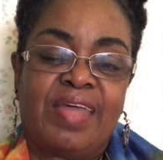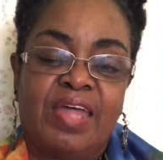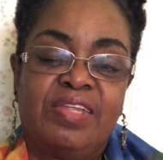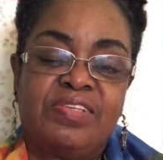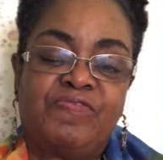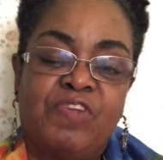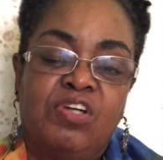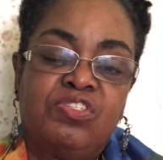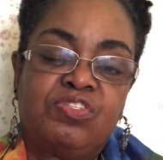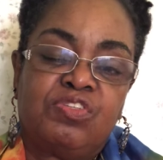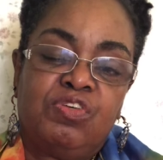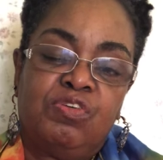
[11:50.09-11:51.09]
and it's
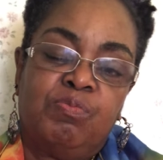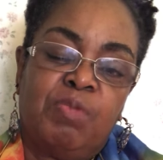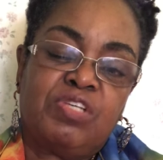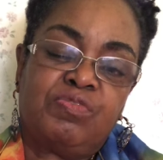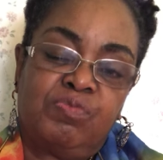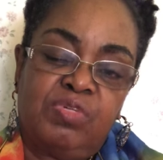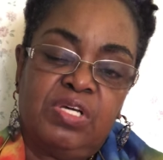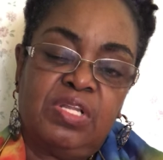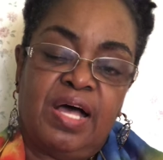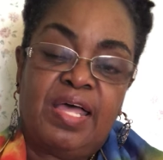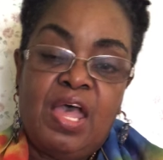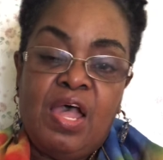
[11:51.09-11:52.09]
first, you must
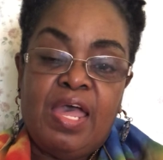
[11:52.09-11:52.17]
realize